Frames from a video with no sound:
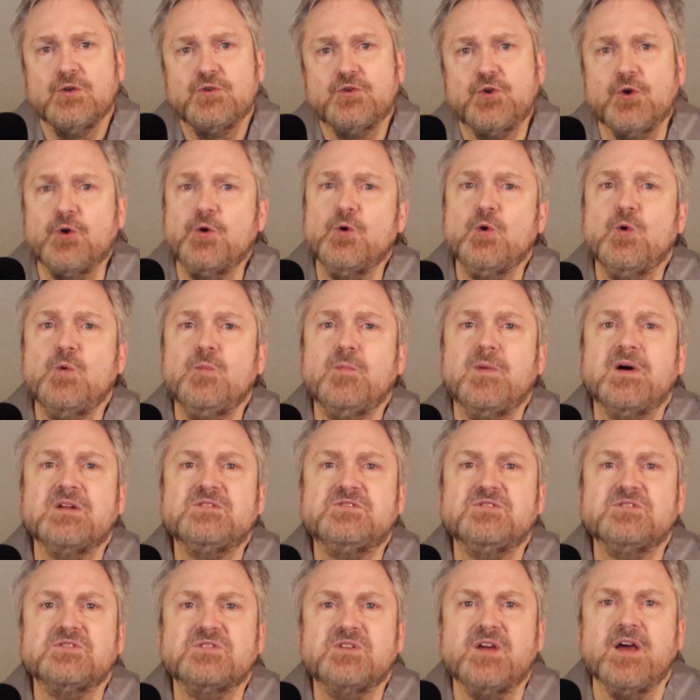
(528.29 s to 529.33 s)
To whom
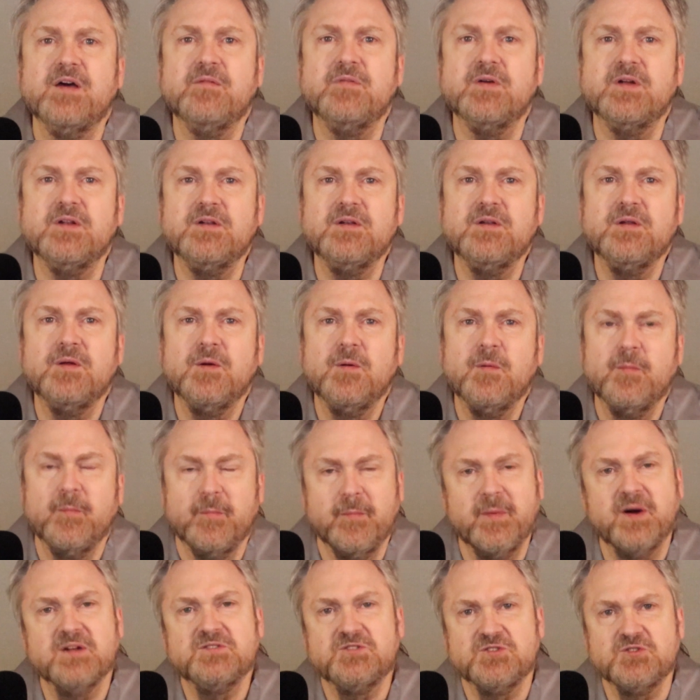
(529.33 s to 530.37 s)
much is given,
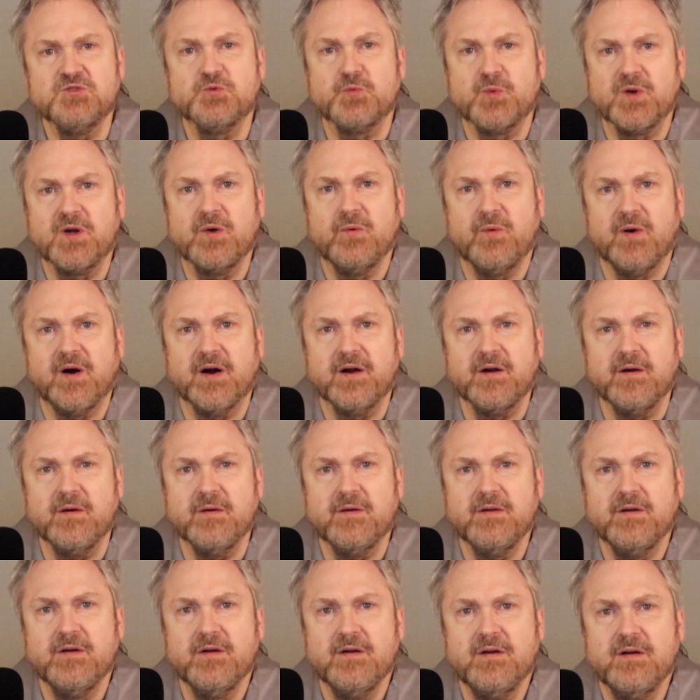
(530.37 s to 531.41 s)
much is
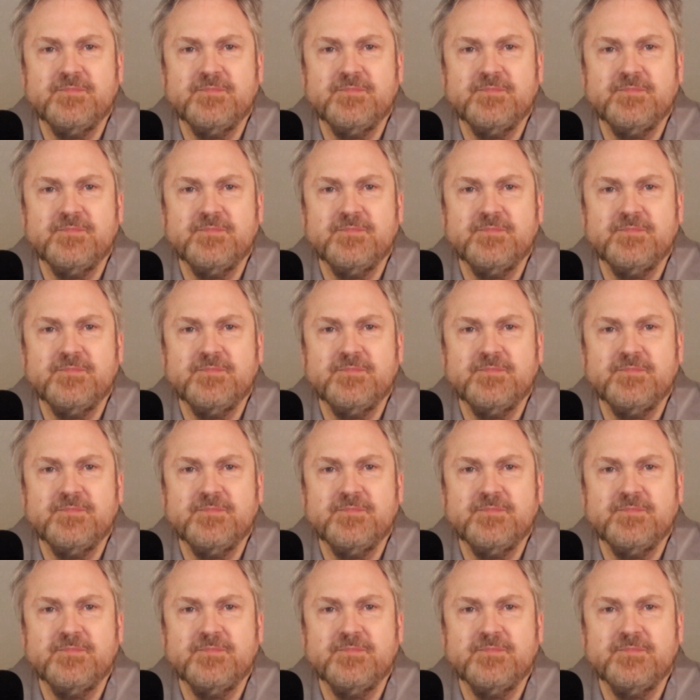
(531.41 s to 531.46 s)
required.